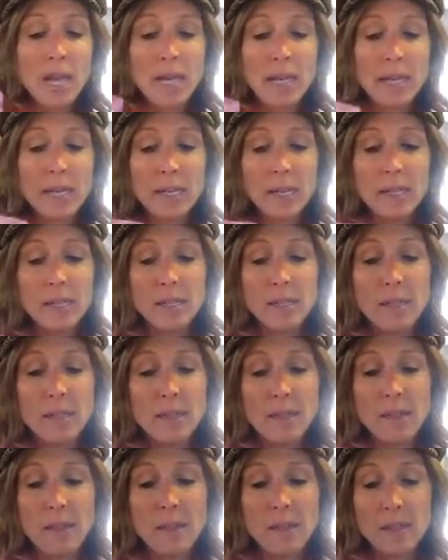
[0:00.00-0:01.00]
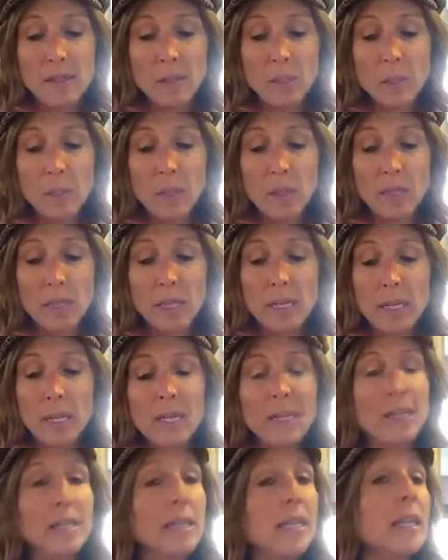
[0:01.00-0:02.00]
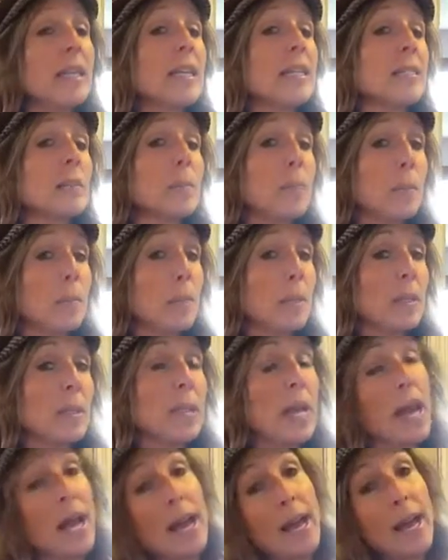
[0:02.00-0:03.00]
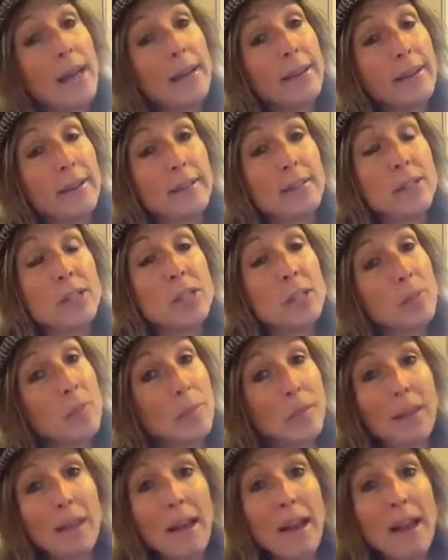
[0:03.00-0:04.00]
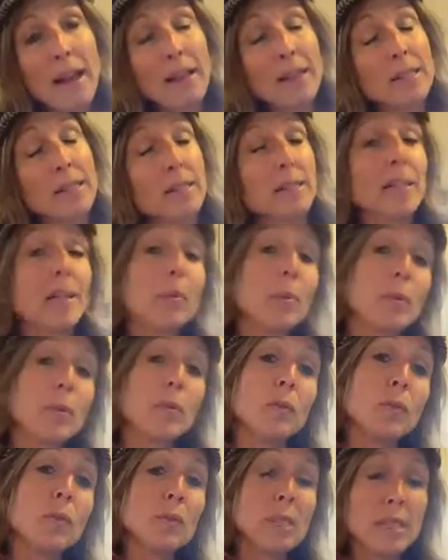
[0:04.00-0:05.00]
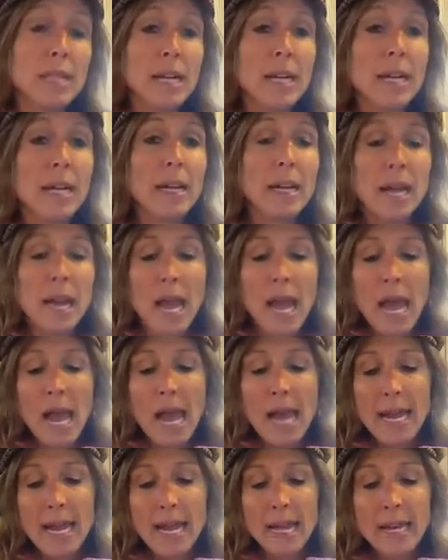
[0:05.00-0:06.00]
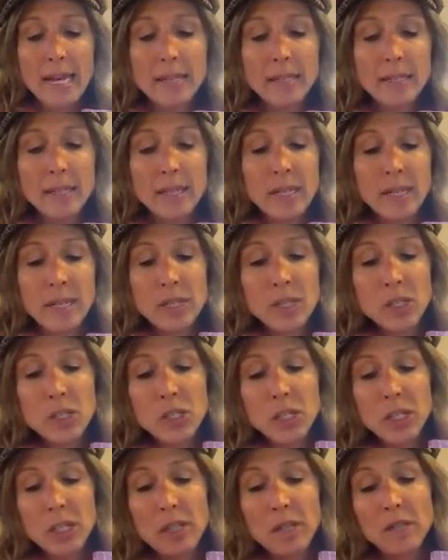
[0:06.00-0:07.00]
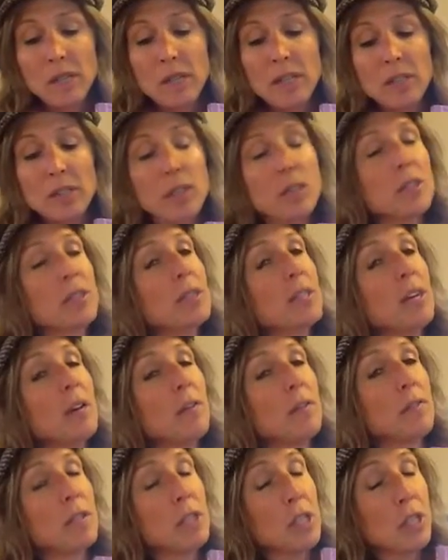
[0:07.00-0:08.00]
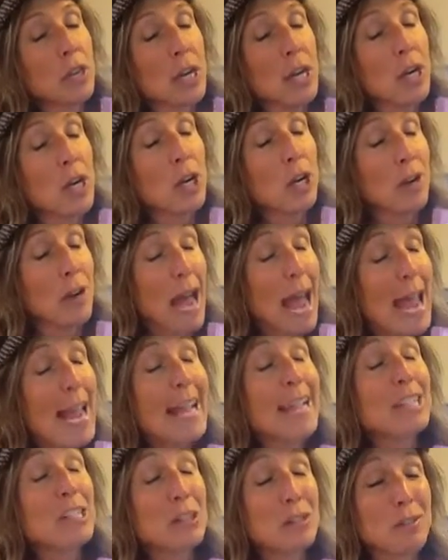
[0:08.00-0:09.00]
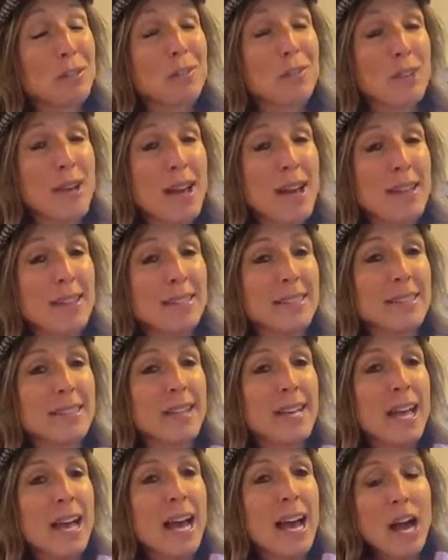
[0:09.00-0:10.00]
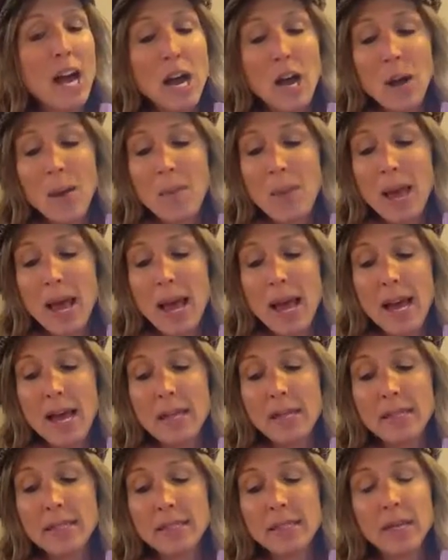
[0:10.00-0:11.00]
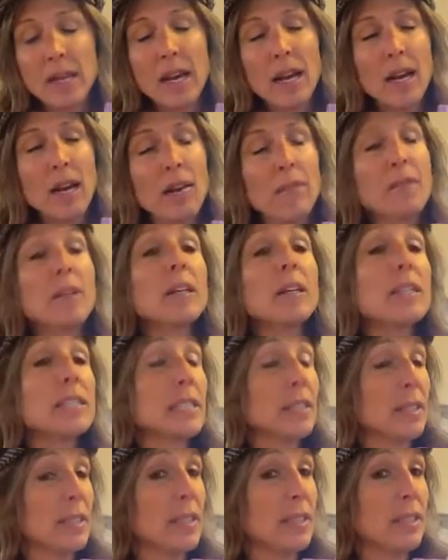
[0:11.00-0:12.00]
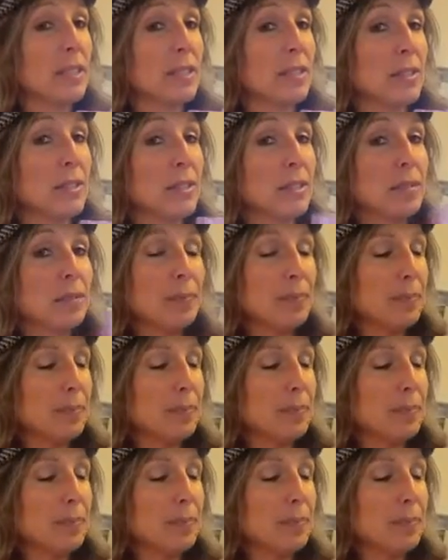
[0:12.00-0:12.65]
In this book, Nikki gets a bump on her head in gym class on April Fool's Day, and she finds herself and her friends as fairy tale characters.